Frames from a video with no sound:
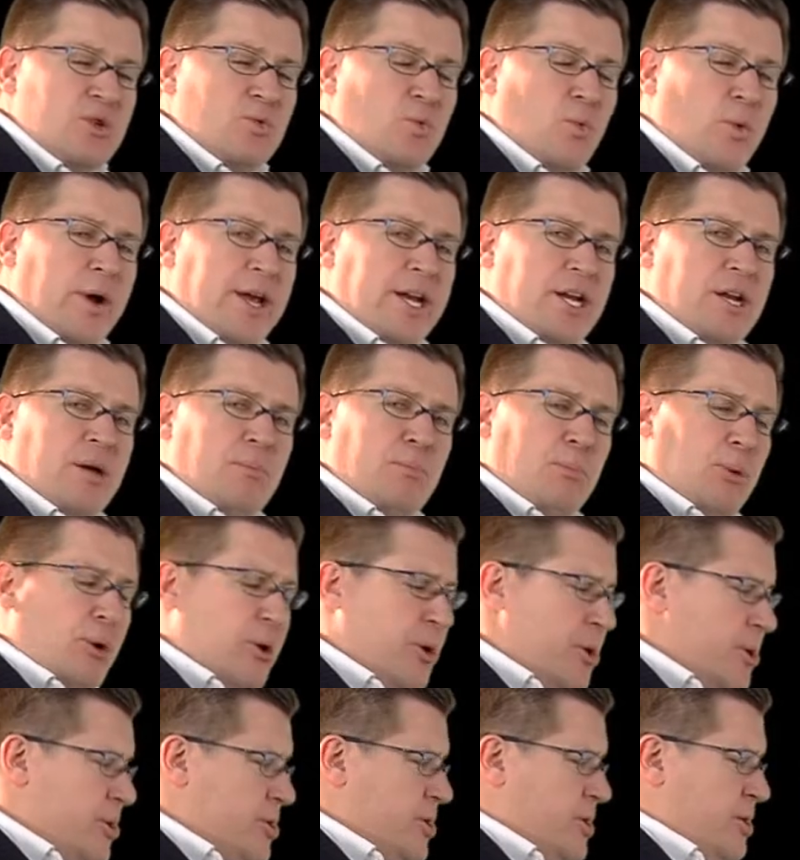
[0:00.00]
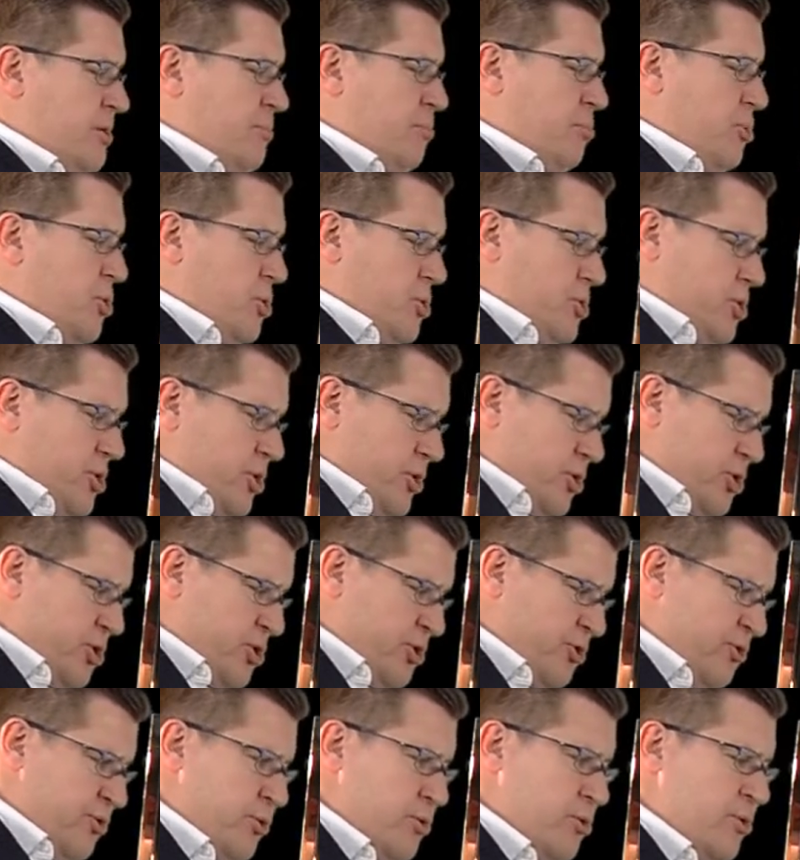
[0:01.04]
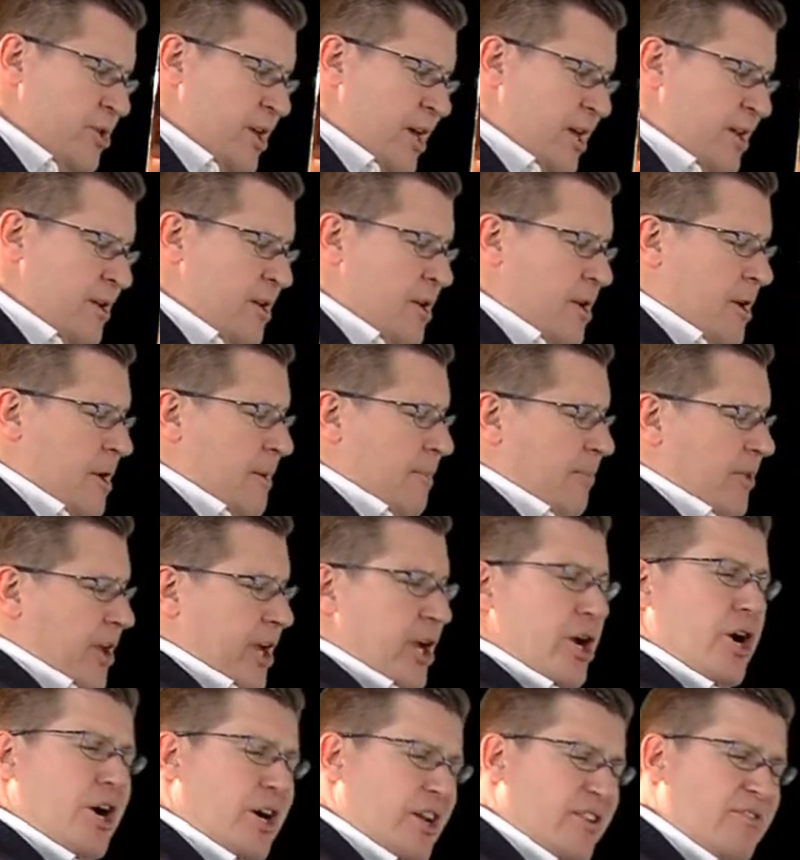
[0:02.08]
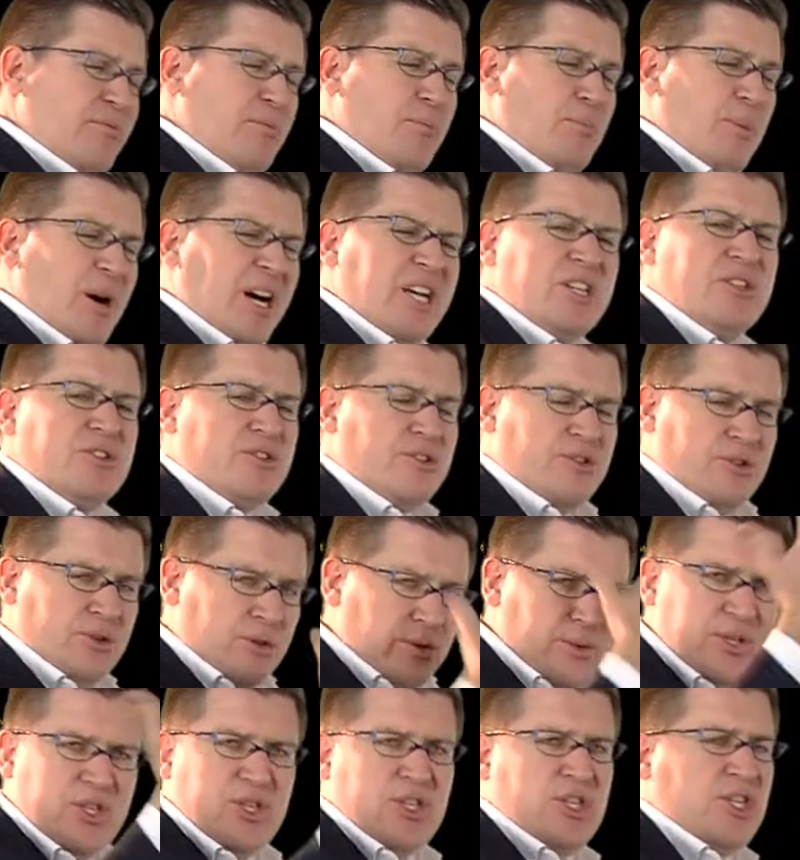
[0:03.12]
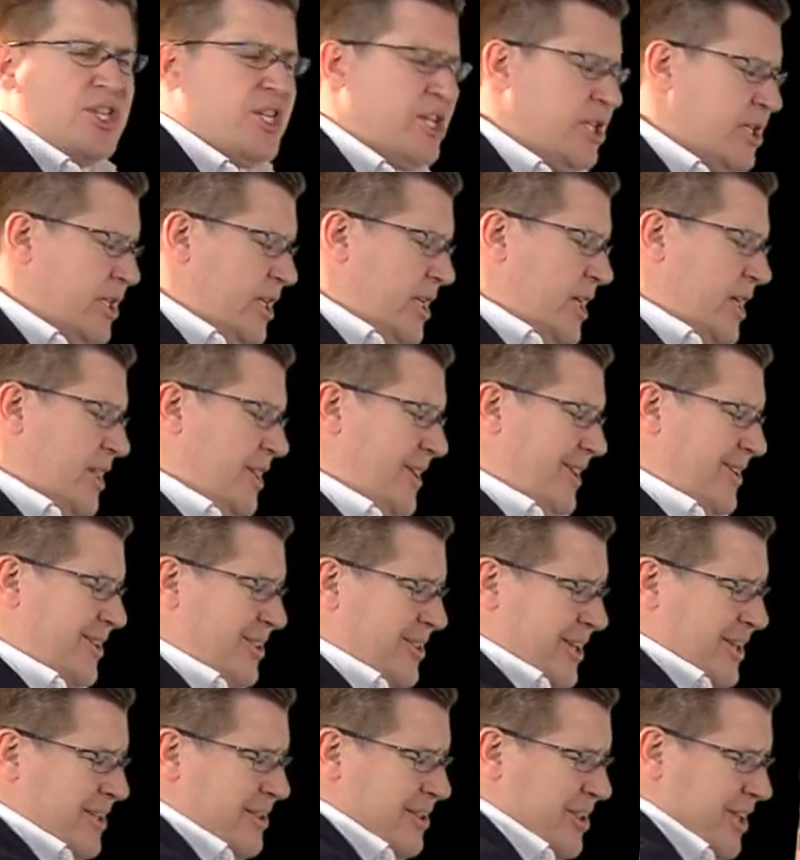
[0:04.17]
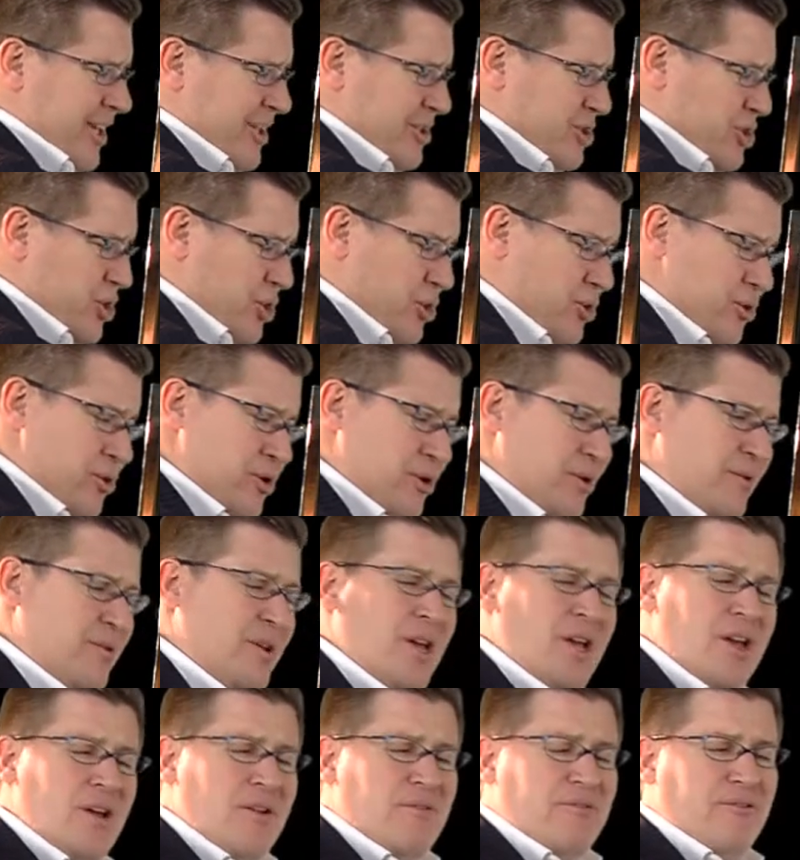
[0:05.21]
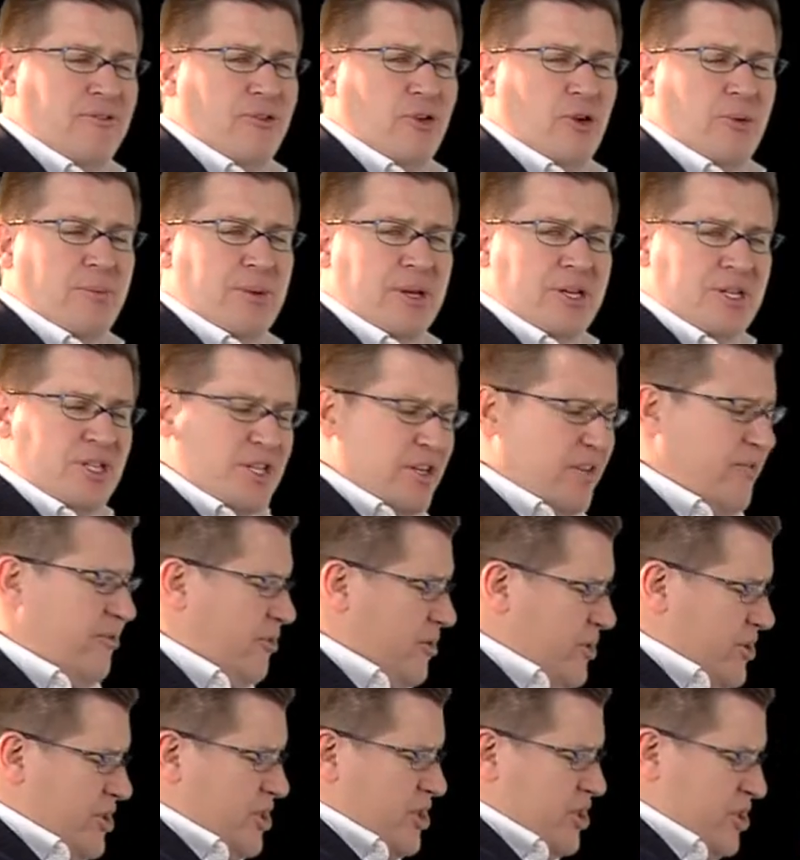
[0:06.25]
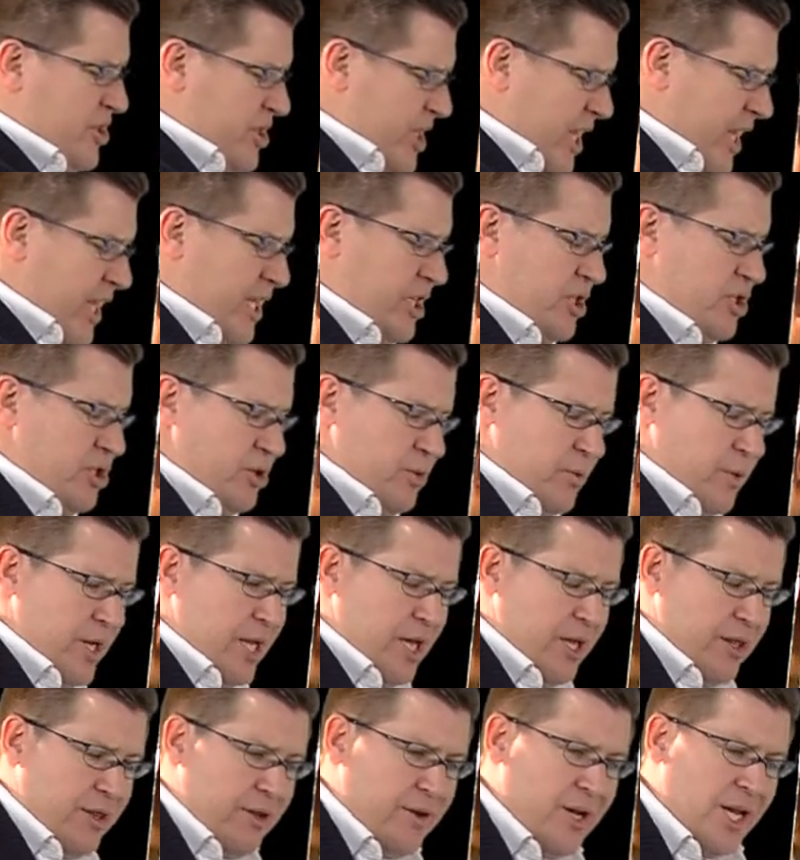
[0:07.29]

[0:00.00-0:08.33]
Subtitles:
When a person pushes through that, they kind of bust through a ceiling, and they turn from a different state to another.